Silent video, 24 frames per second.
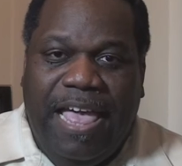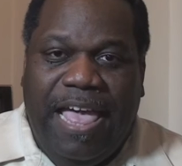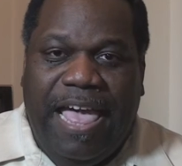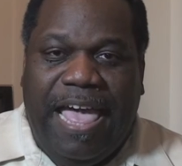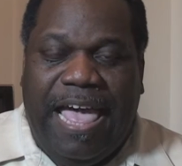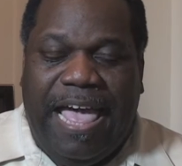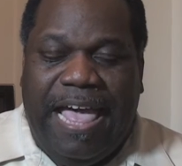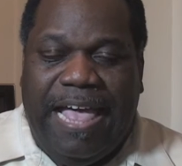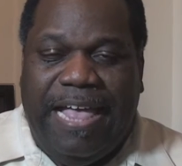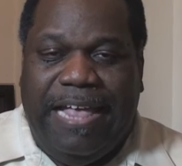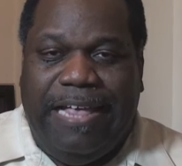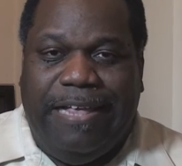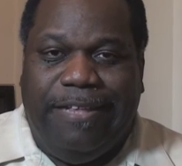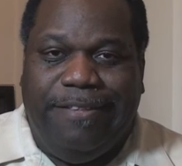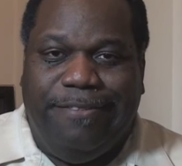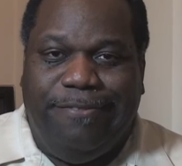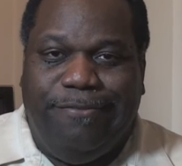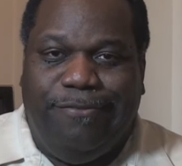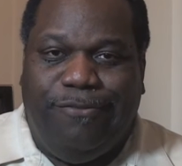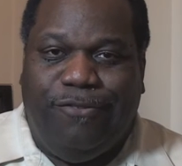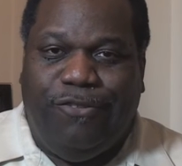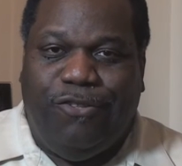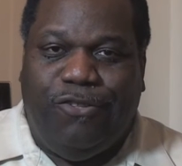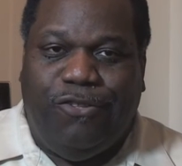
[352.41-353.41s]
And
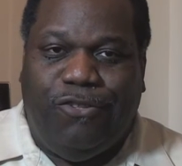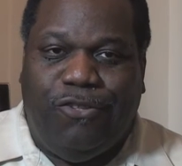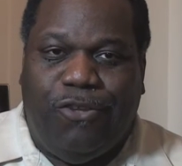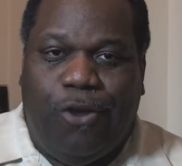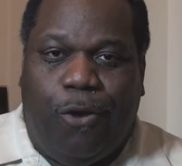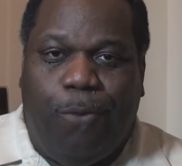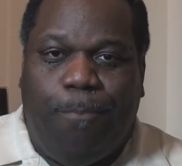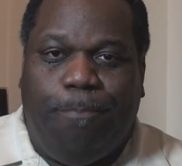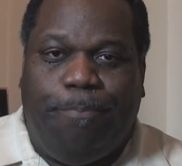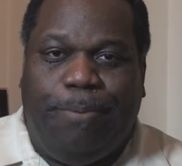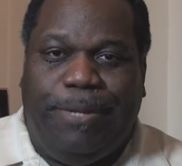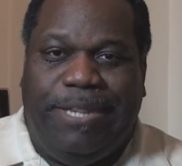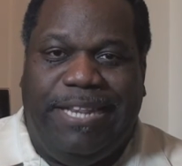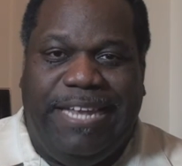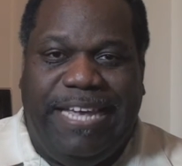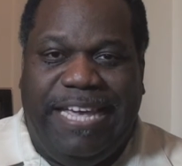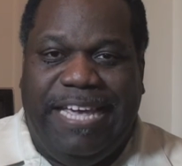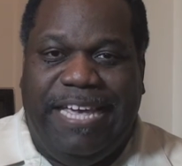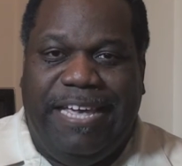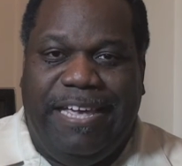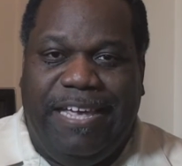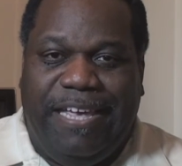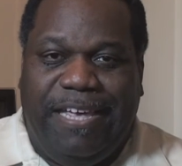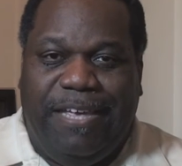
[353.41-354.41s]
don't
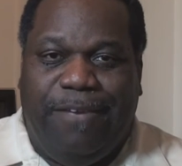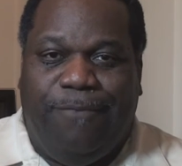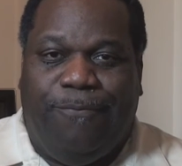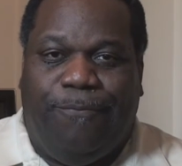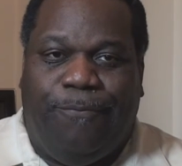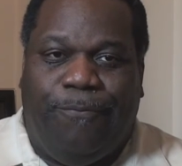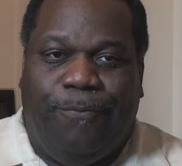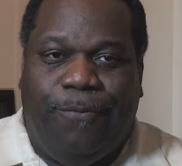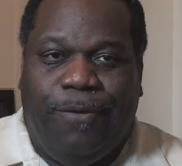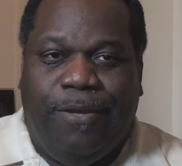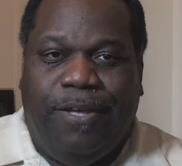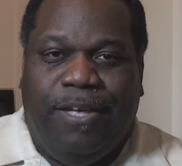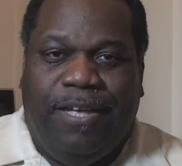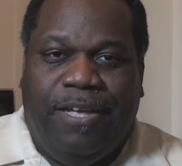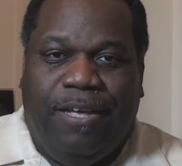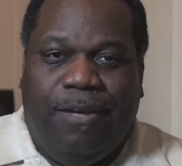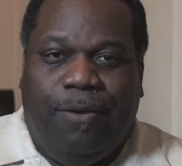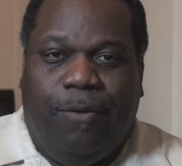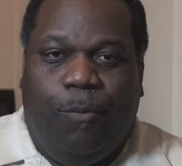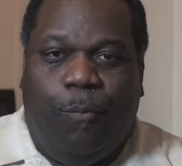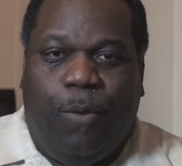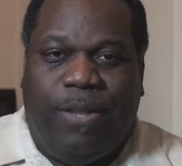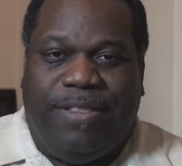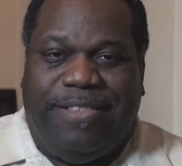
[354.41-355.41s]
believe
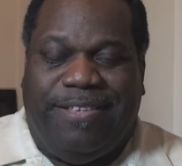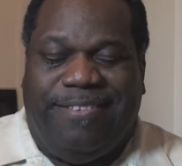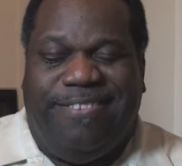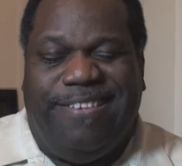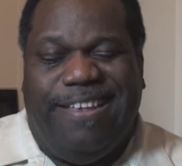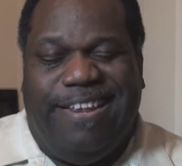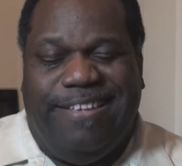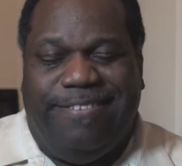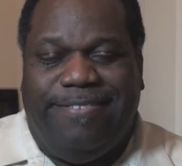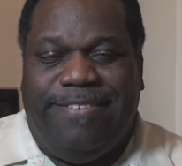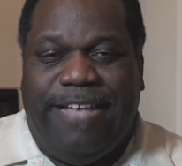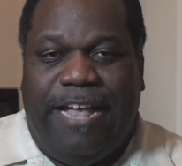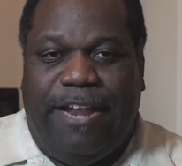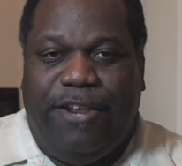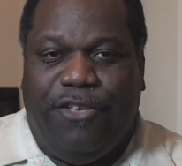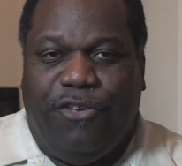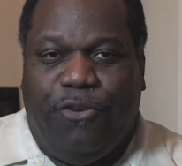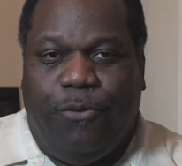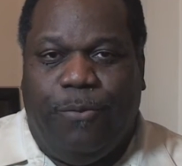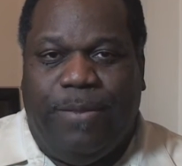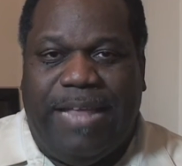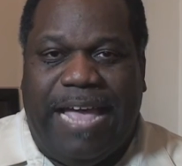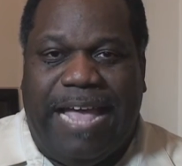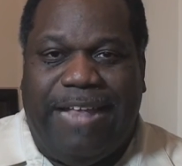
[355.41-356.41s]
what the city's telling
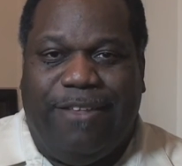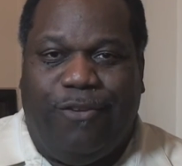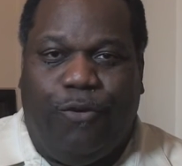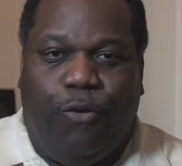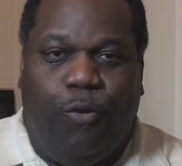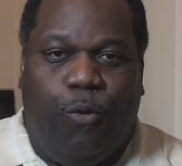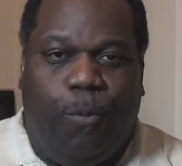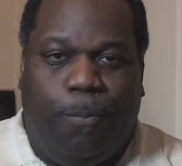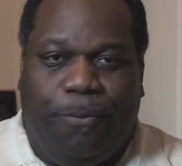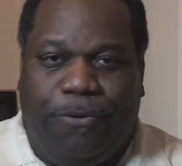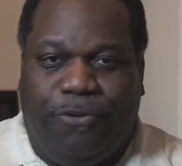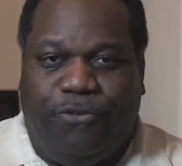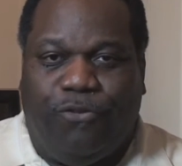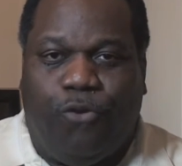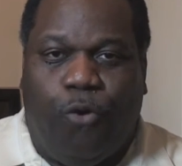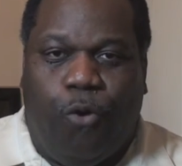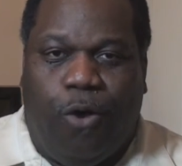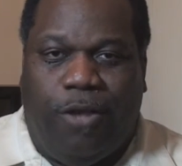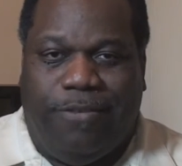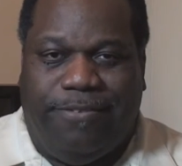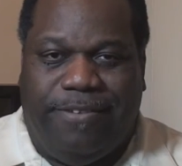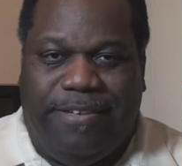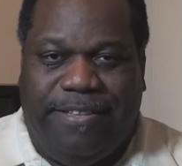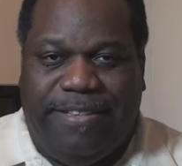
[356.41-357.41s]
you that Uber is
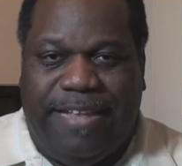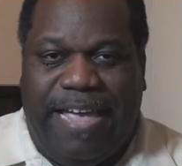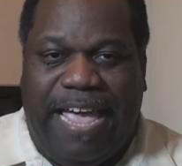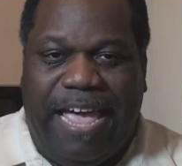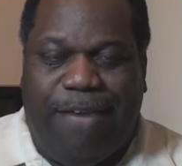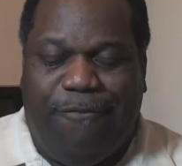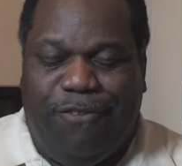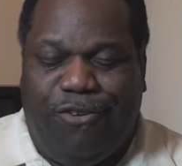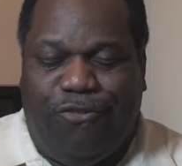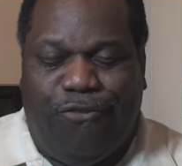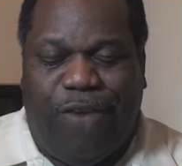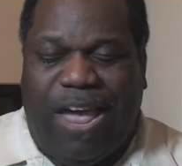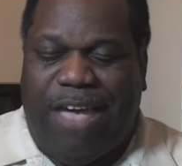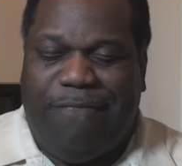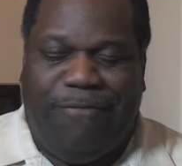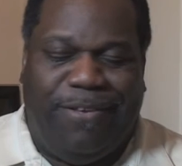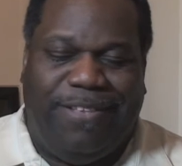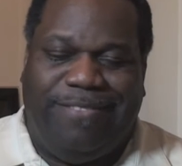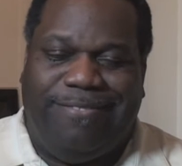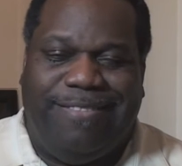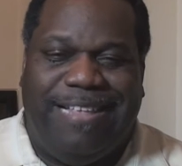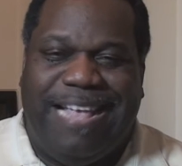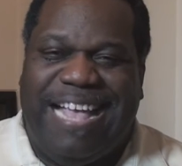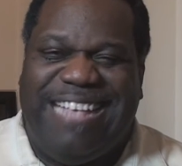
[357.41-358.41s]
causing the heavy traffic.
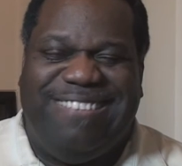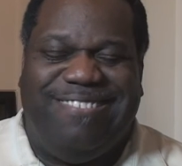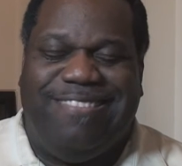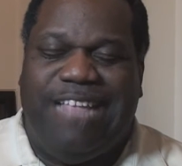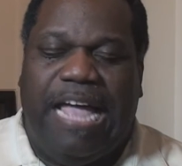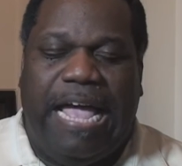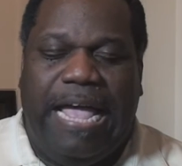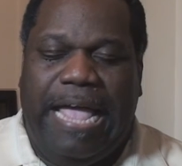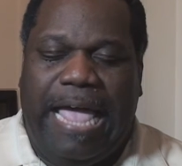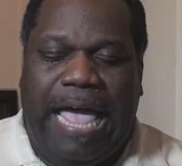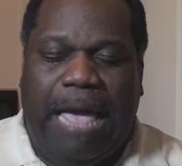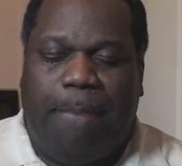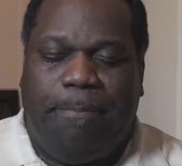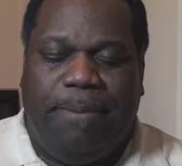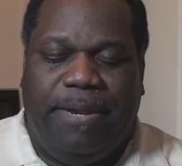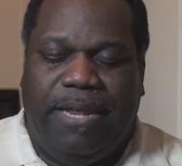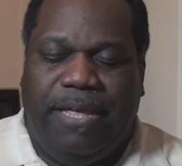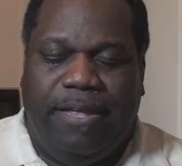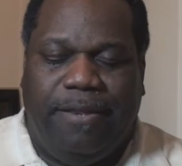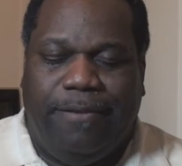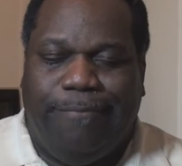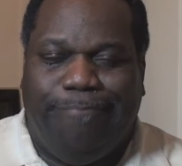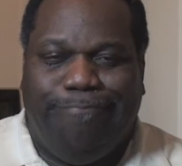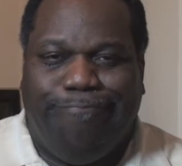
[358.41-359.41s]
That's not happening.